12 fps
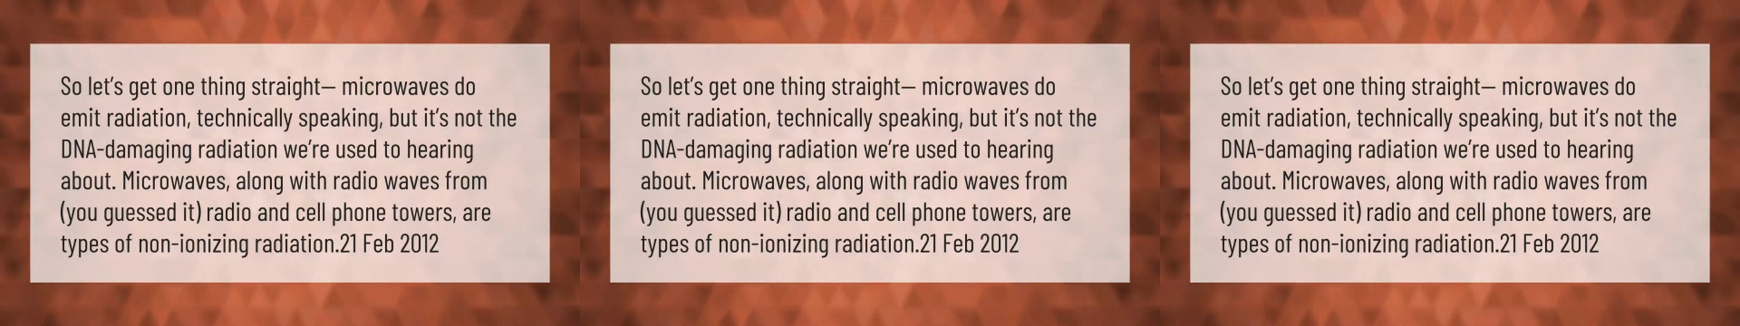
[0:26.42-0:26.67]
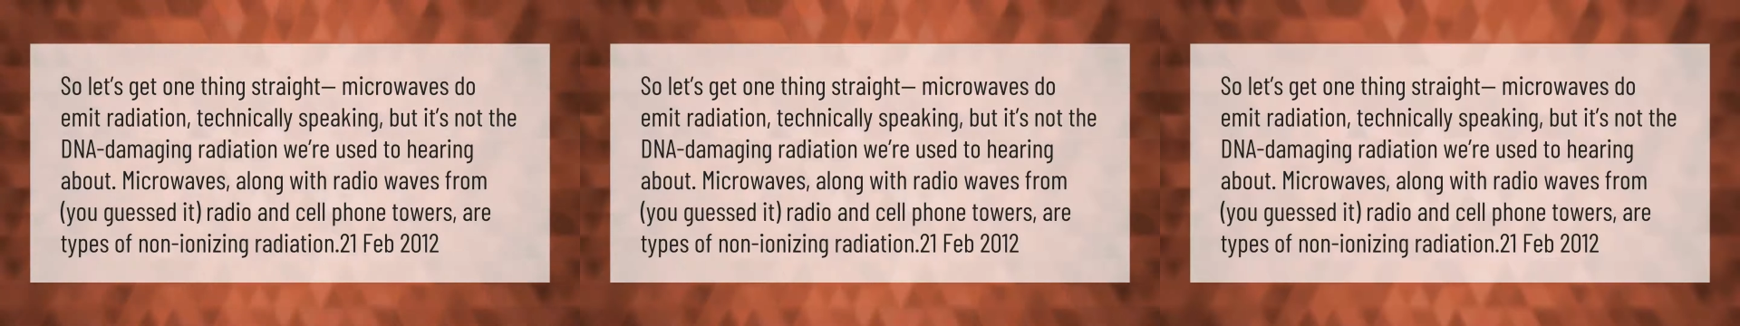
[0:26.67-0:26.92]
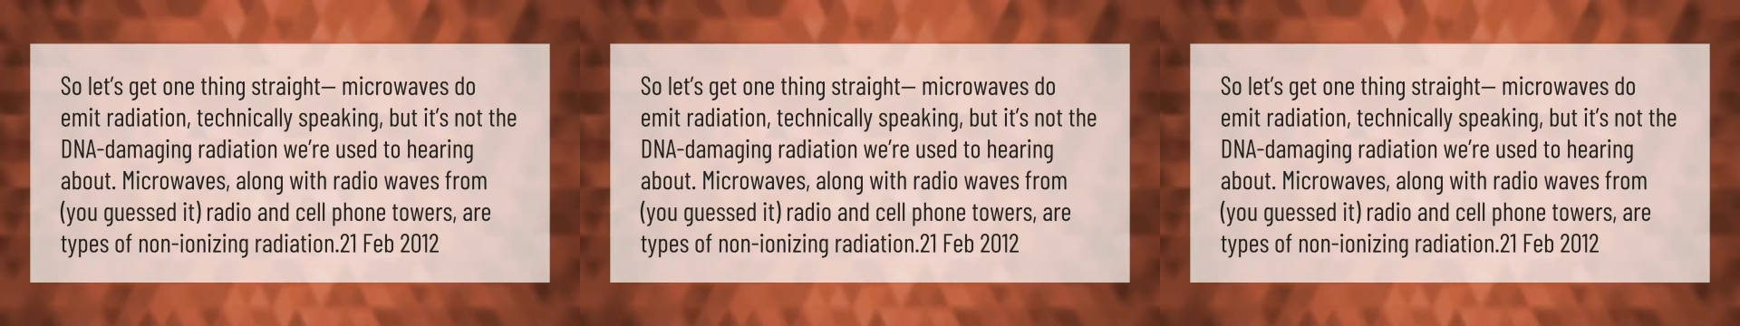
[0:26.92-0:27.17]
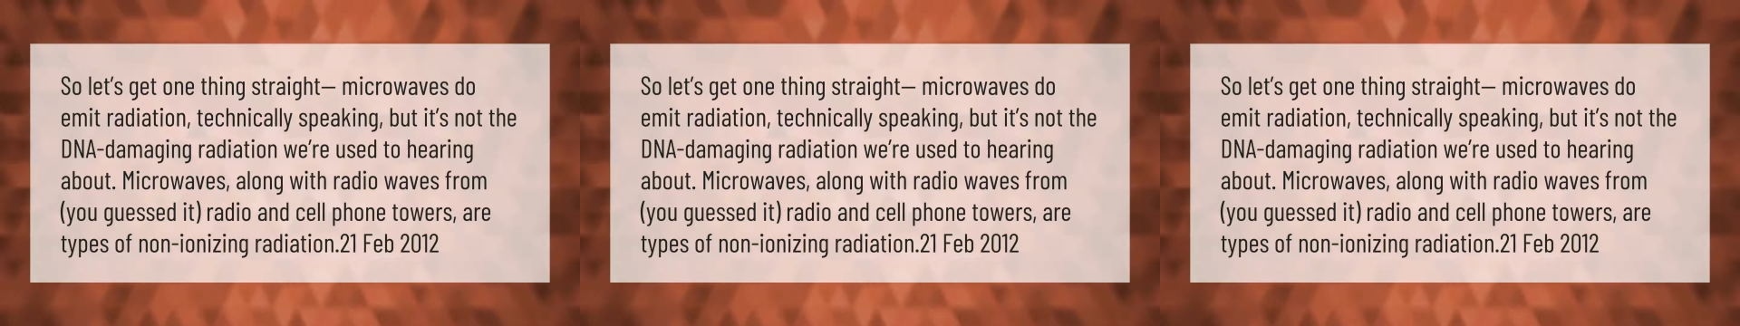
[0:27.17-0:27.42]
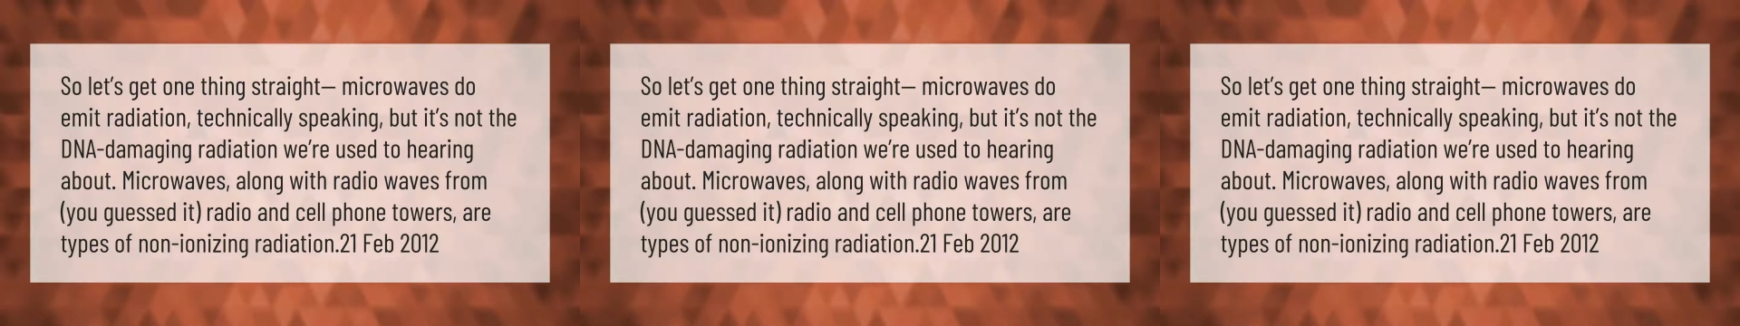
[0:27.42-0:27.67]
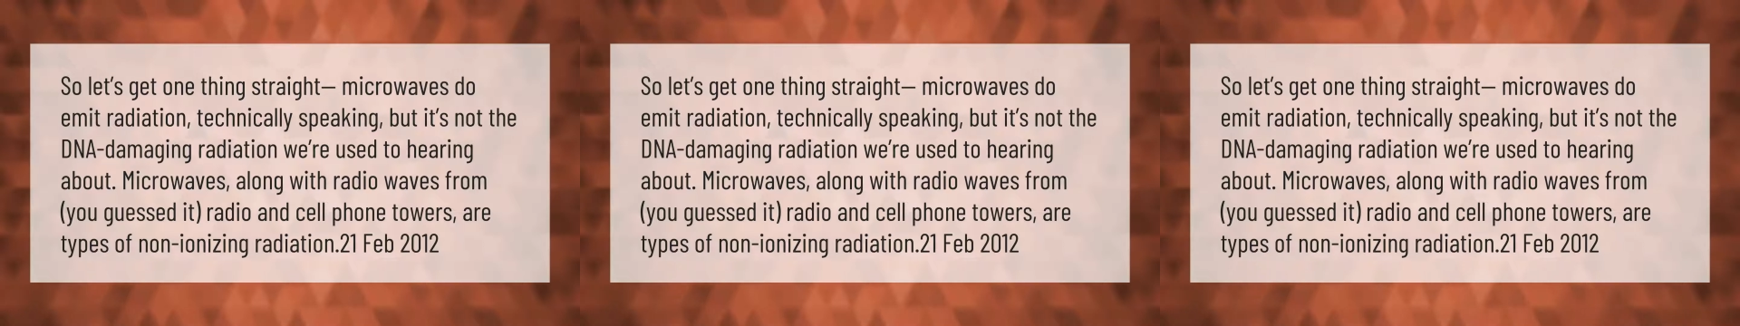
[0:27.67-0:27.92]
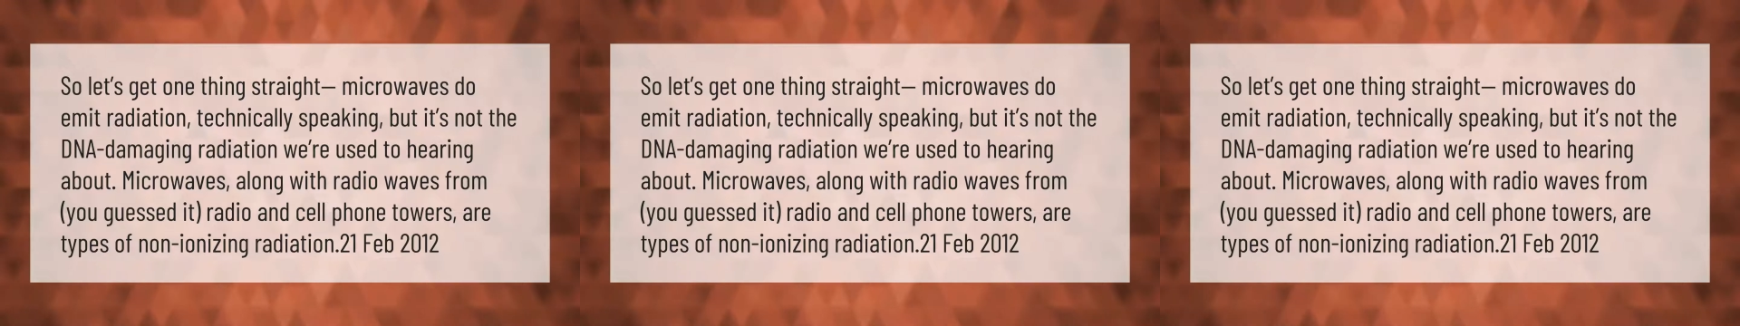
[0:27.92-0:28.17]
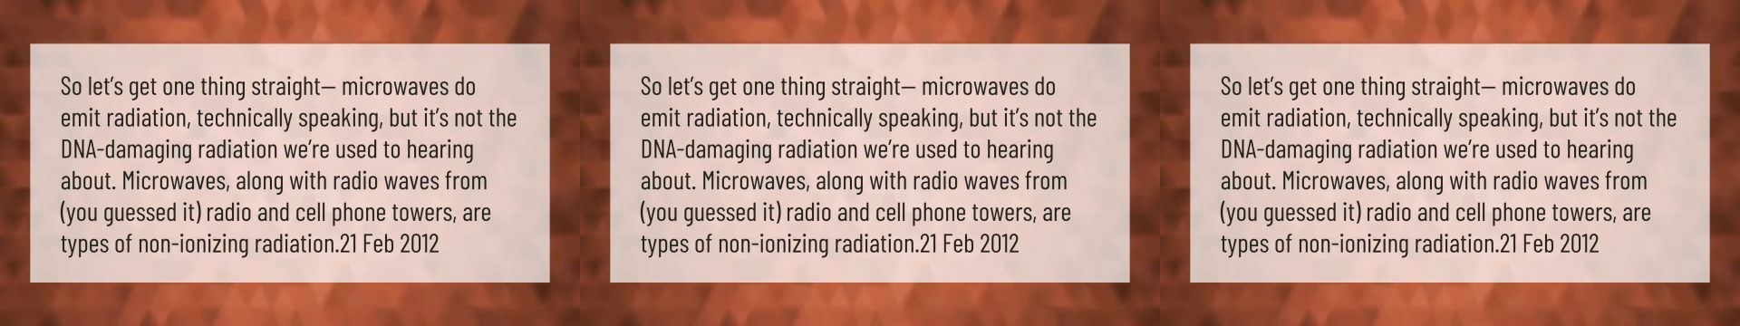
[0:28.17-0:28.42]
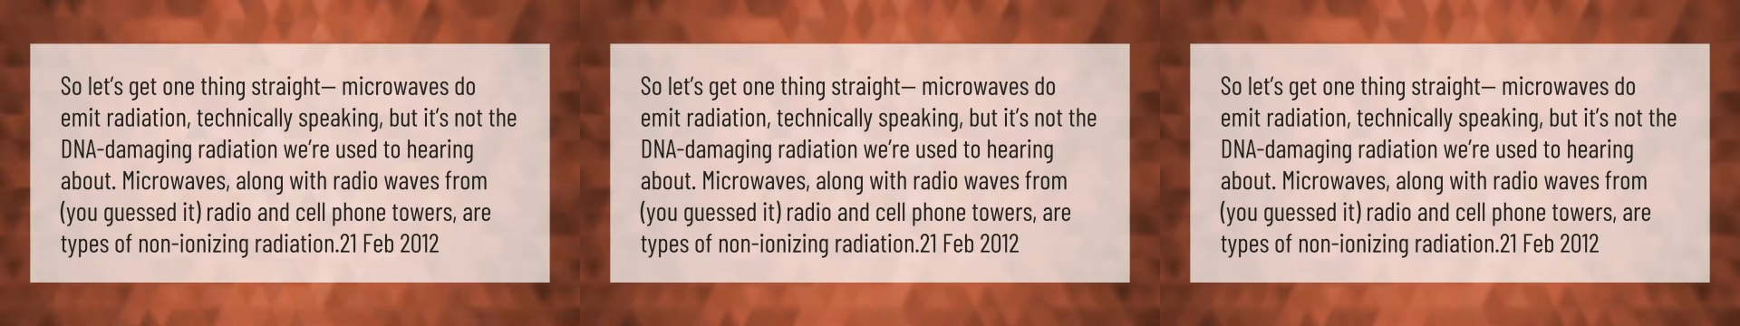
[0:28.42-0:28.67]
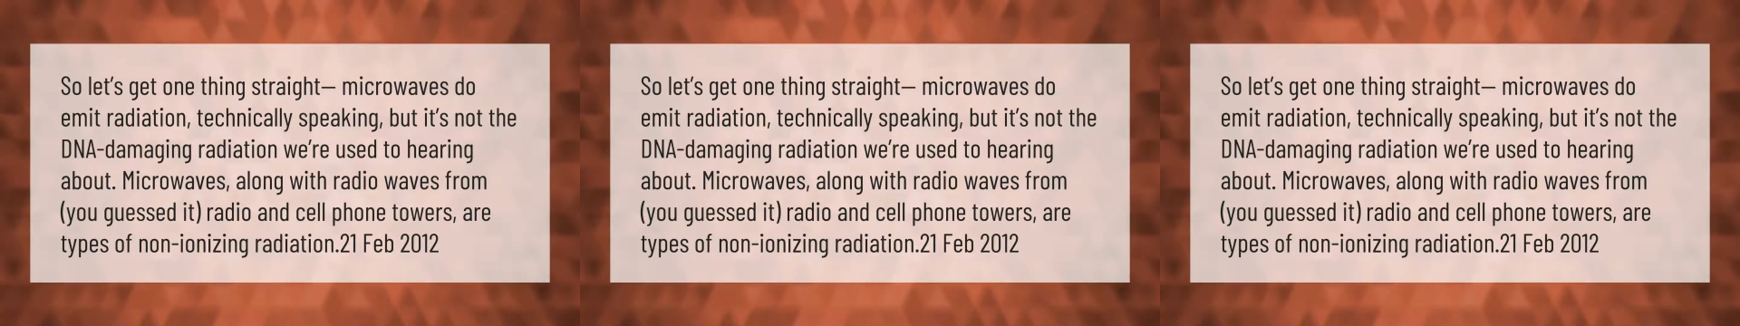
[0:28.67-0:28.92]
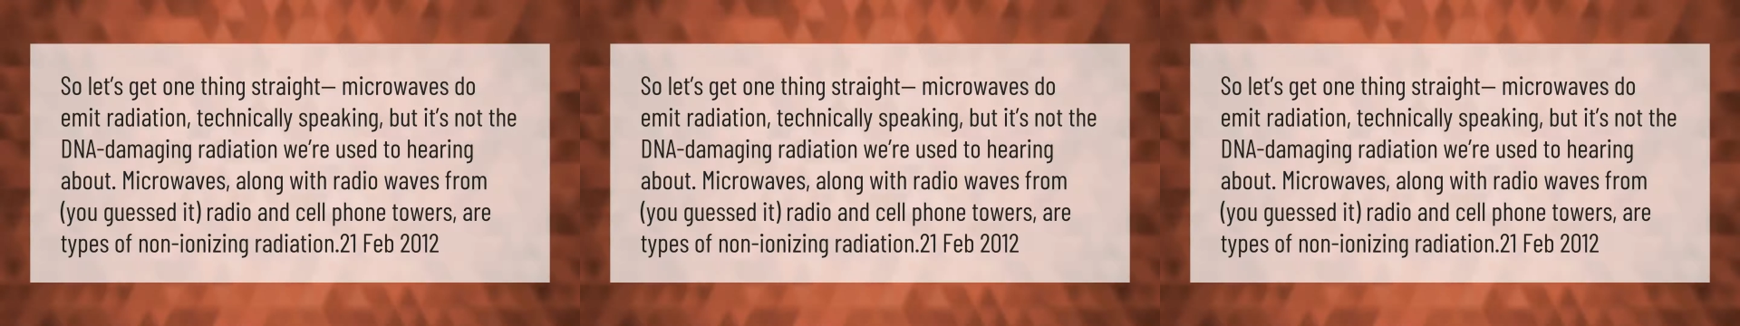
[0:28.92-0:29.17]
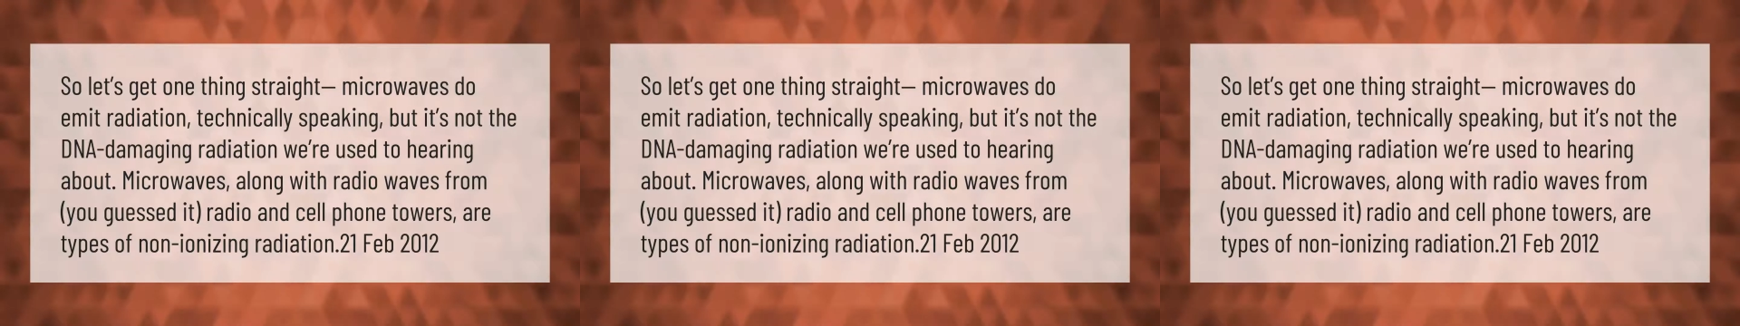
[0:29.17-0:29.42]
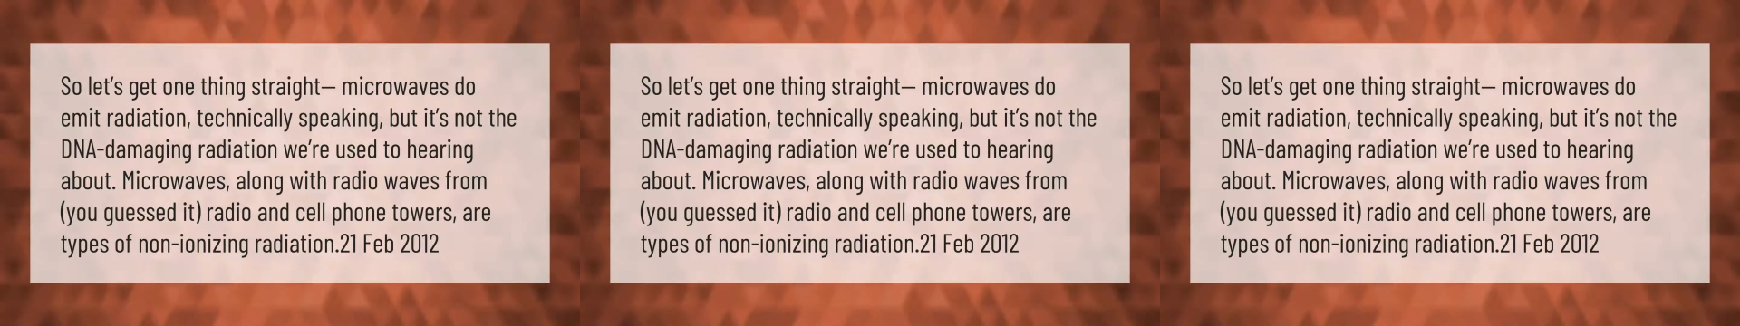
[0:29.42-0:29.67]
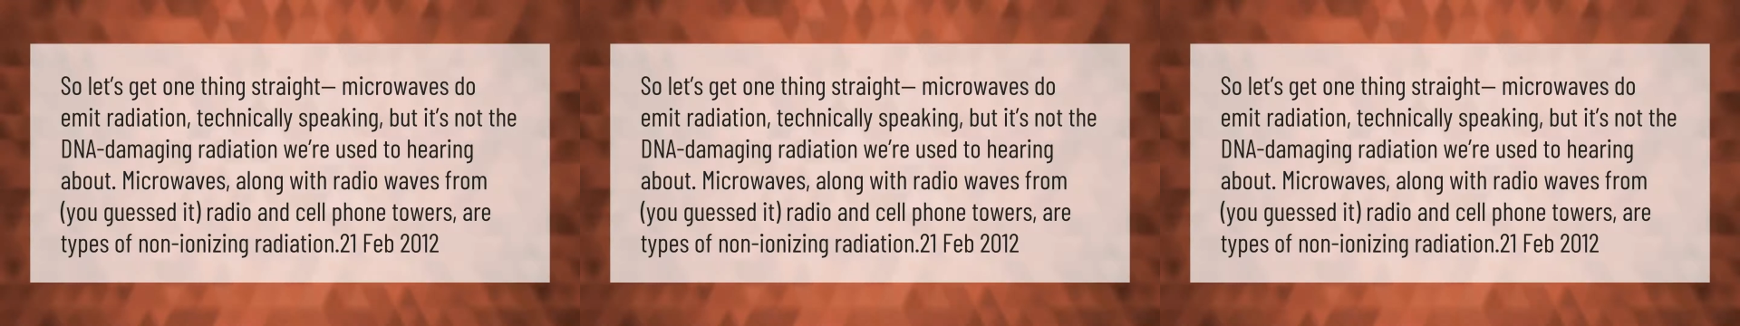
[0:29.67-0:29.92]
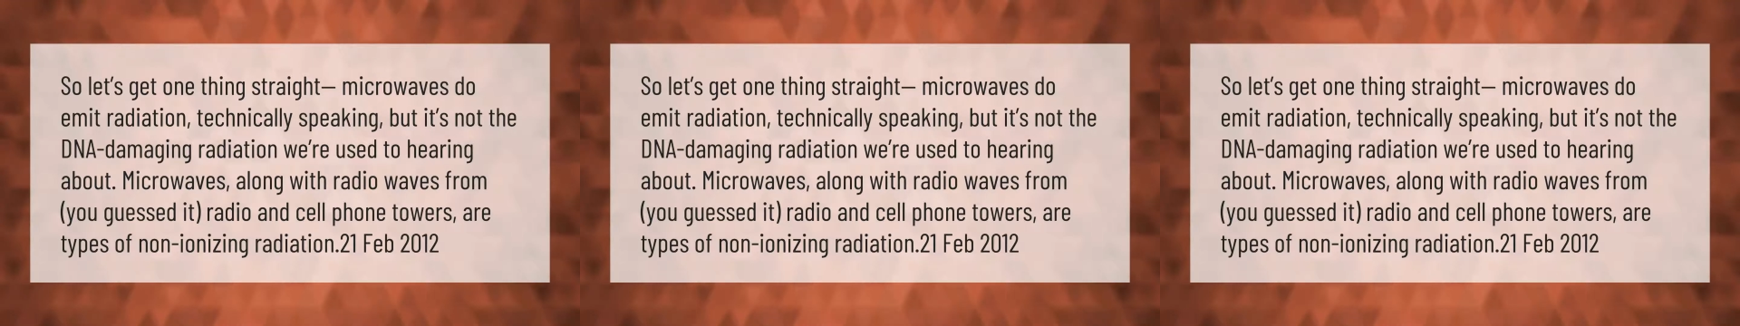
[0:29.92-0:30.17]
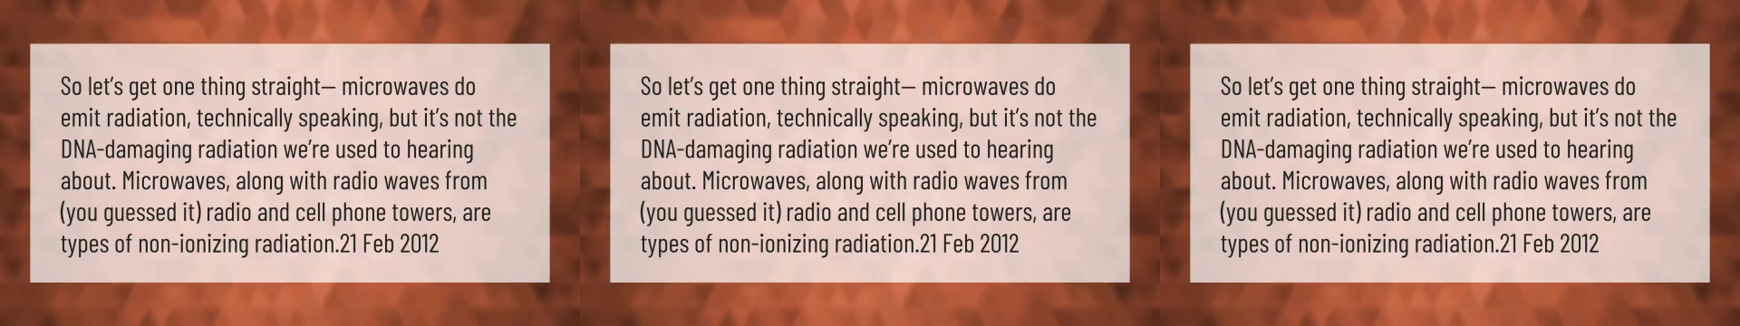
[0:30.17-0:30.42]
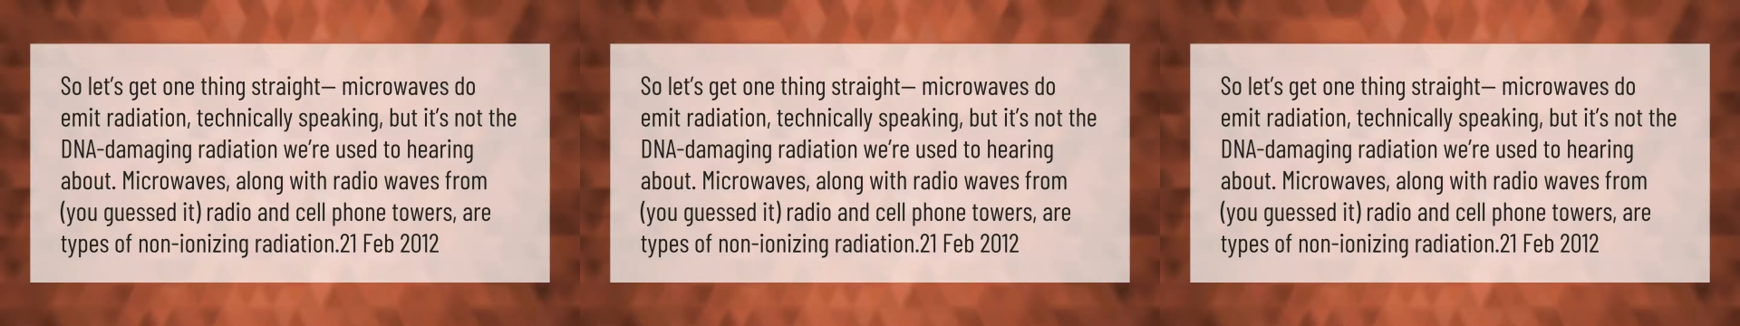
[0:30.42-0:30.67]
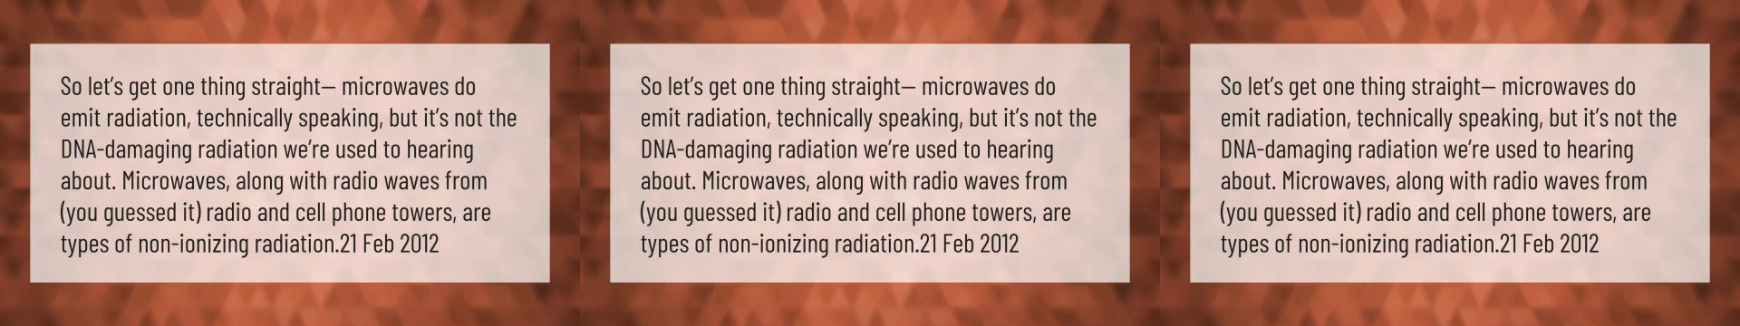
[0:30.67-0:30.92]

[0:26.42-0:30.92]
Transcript: [unreadable: no face in view]